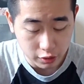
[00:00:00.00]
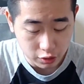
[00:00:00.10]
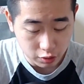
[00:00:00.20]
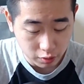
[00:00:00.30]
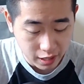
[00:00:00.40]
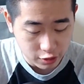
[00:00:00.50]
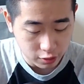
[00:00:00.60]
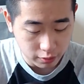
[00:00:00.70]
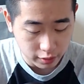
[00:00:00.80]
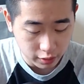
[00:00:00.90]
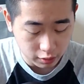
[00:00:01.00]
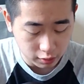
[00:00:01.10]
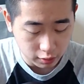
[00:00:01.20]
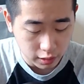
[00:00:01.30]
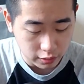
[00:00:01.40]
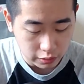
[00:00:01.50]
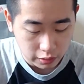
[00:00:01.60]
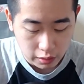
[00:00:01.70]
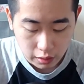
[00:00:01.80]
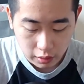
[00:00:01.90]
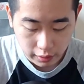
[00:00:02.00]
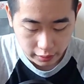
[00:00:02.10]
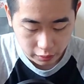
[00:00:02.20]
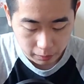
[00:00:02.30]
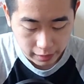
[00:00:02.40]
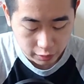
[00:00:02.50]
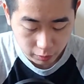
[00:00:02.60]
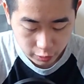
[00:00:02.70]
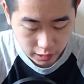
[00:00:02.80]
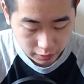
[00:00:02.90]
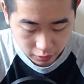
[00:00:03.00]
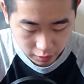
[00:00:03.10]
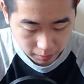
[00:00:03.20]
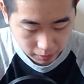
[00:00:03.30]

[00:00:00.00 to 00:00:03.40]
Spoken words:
it scratched already on the lugs, and I had to reach out to them.